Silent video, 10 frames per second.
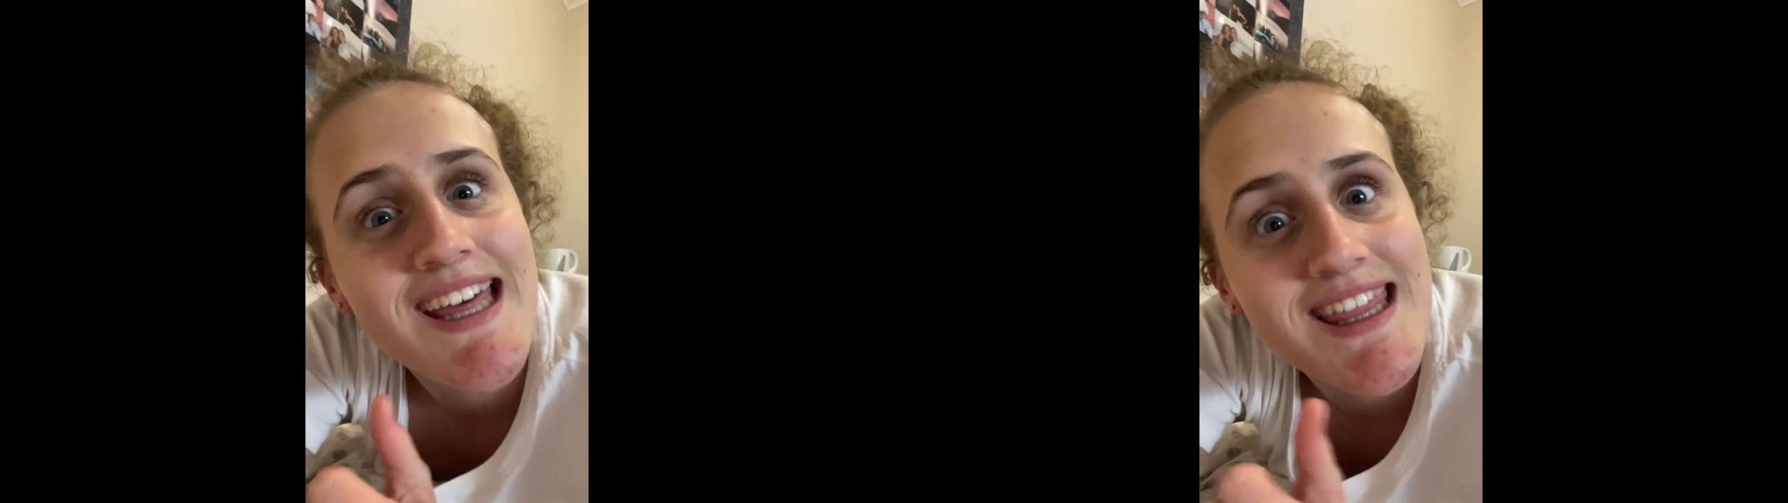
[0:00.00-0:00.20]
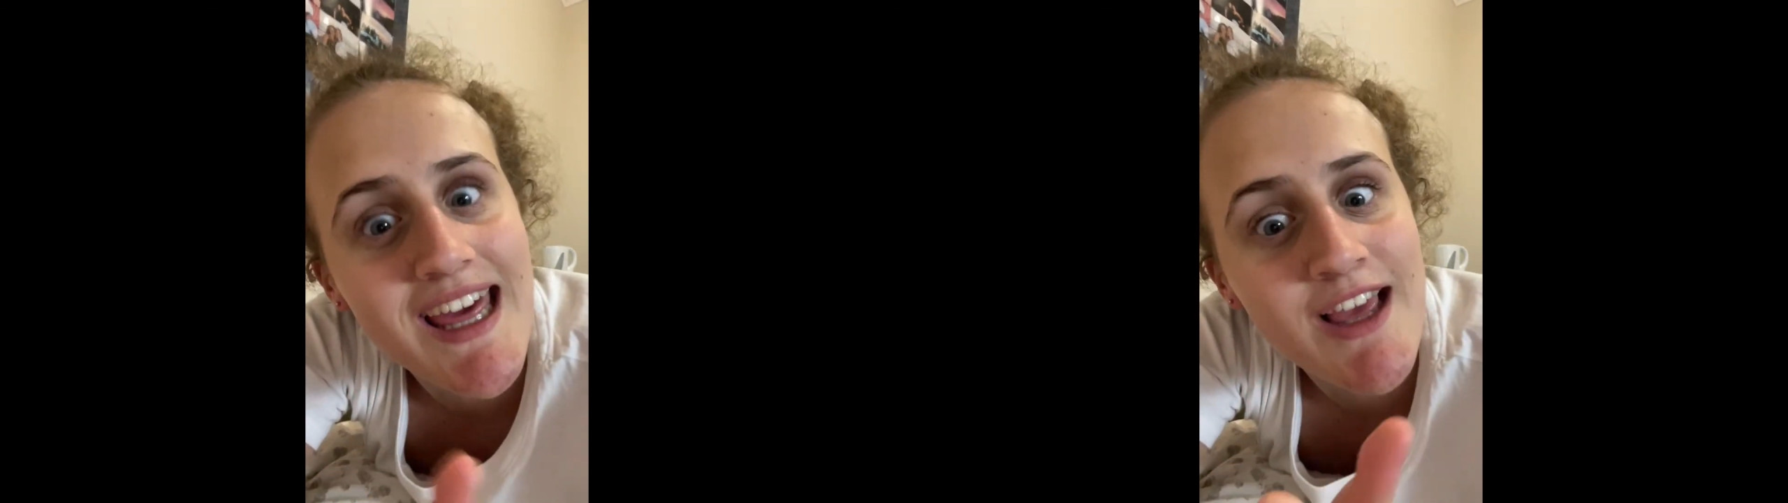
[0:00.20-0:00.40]

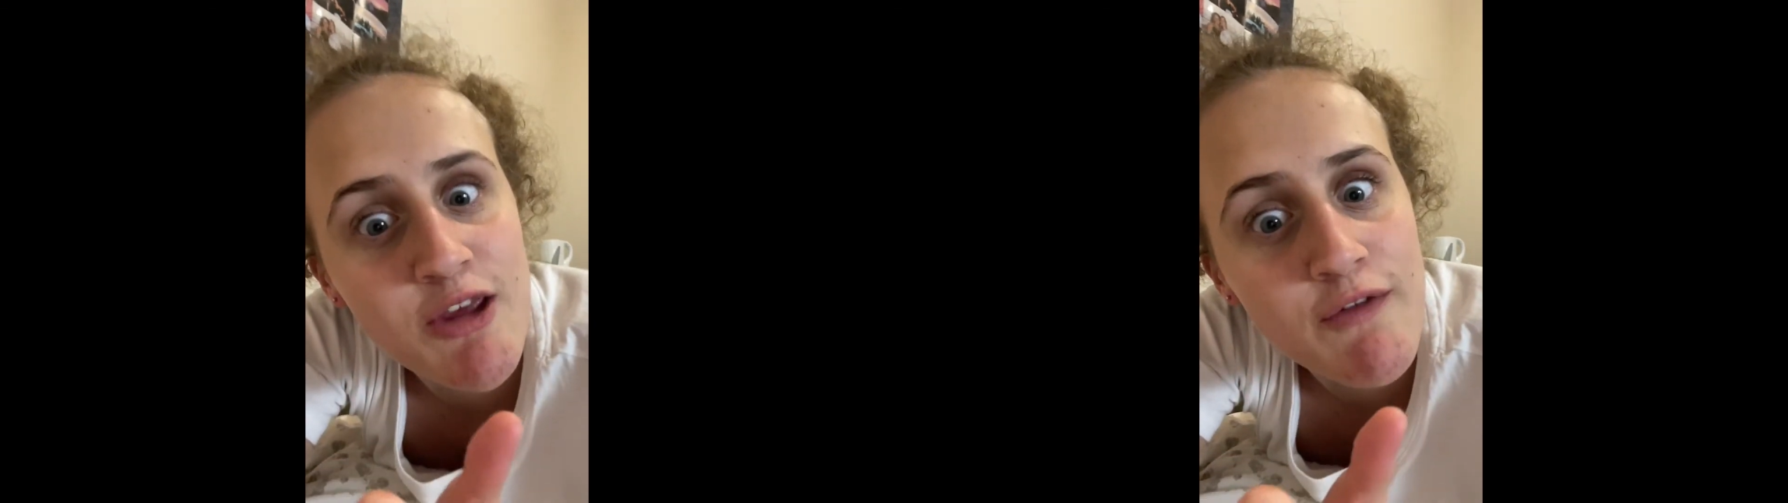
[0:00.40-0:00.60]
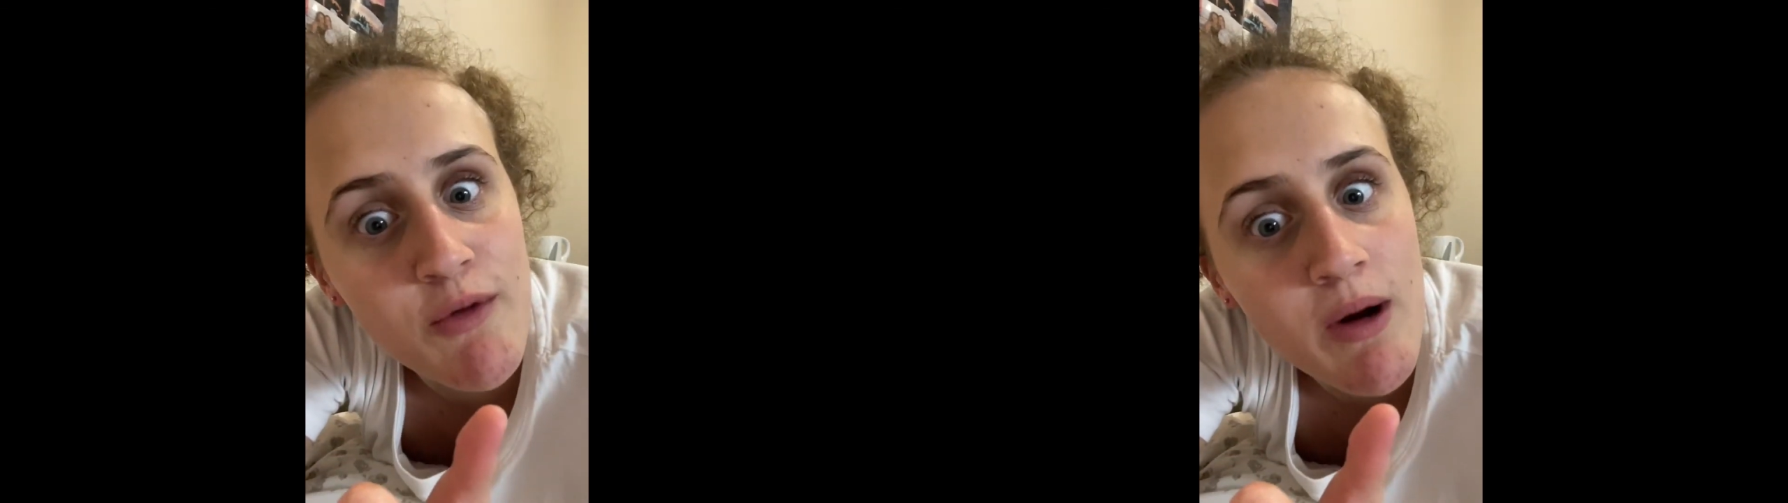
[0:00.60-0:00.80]
thank
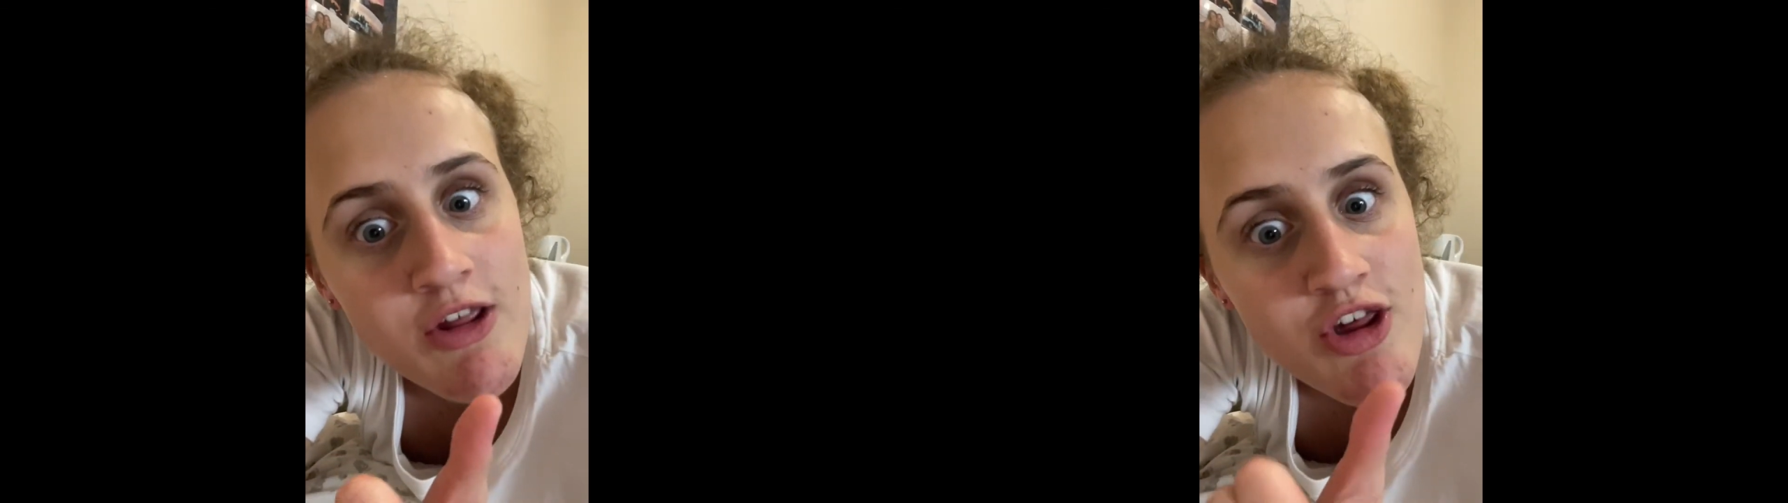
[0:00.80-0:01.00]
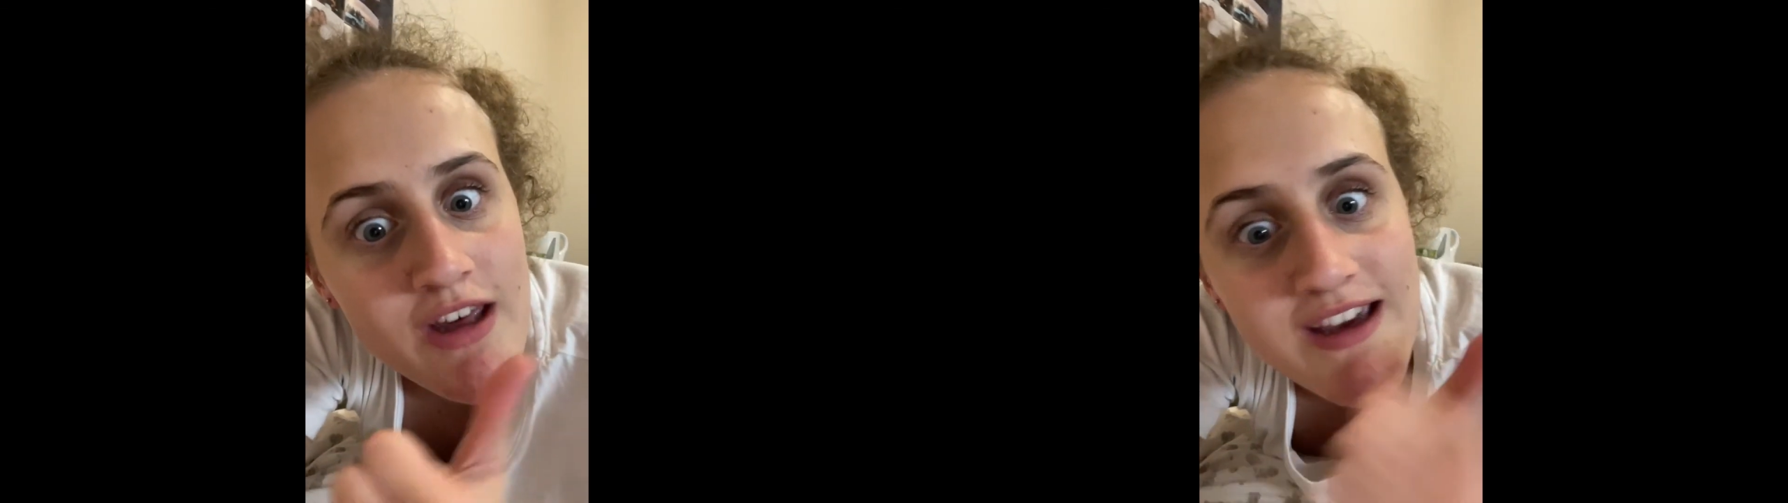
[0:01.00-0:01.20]
you for
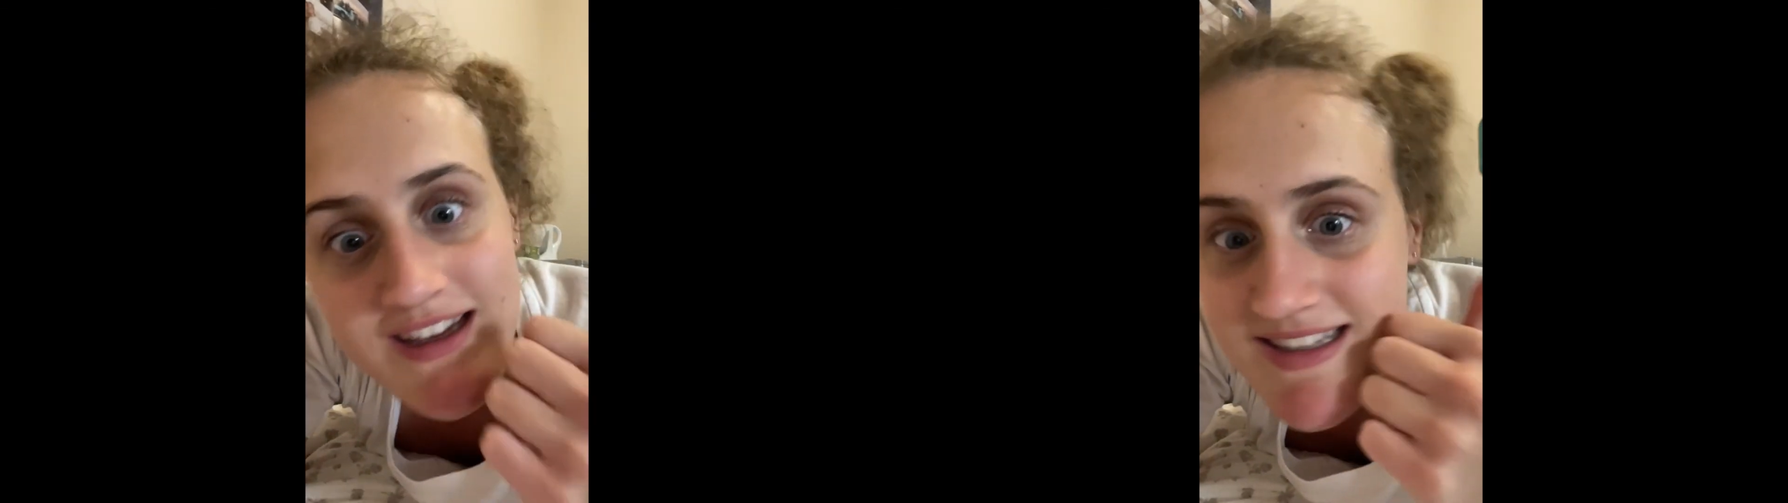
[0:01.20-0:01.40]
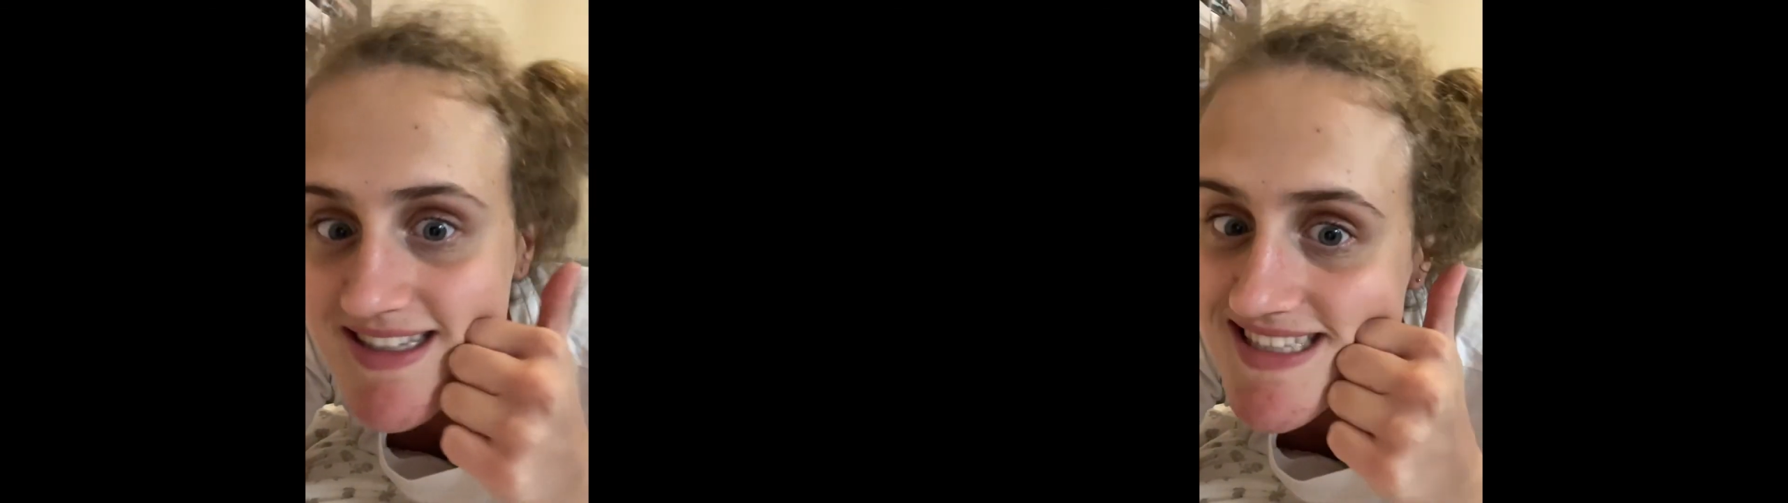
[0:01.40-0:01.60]

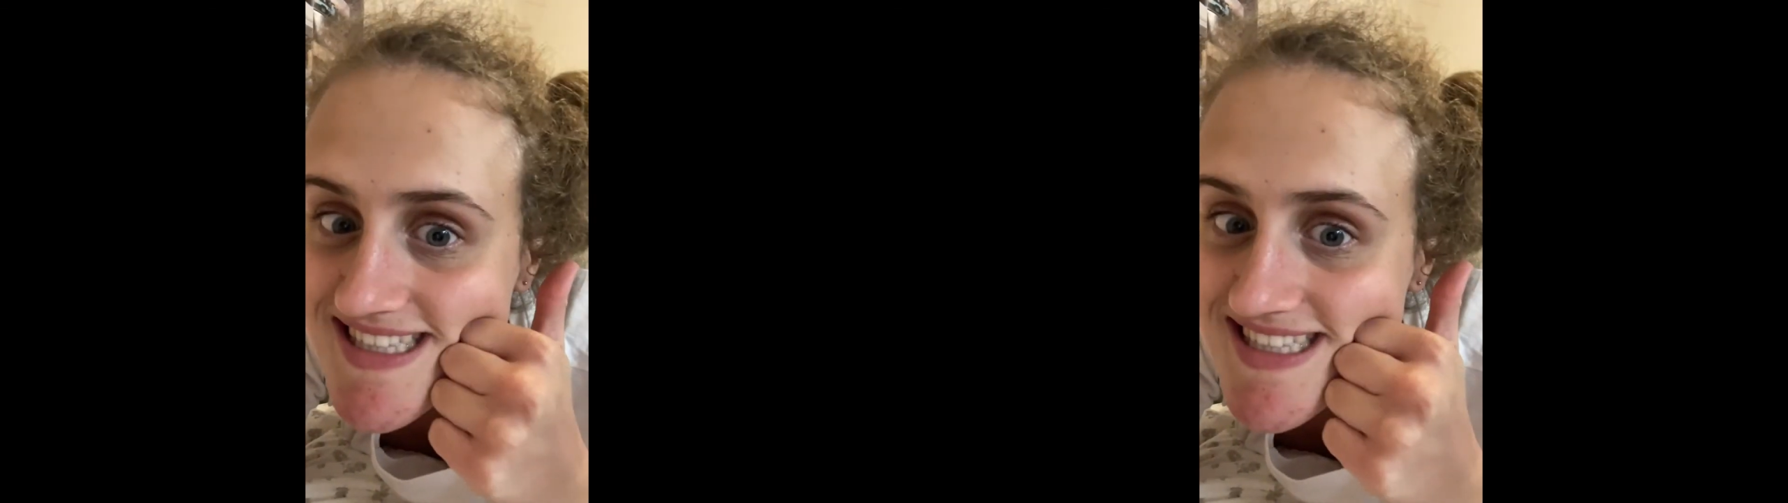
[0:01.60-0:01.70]
watching.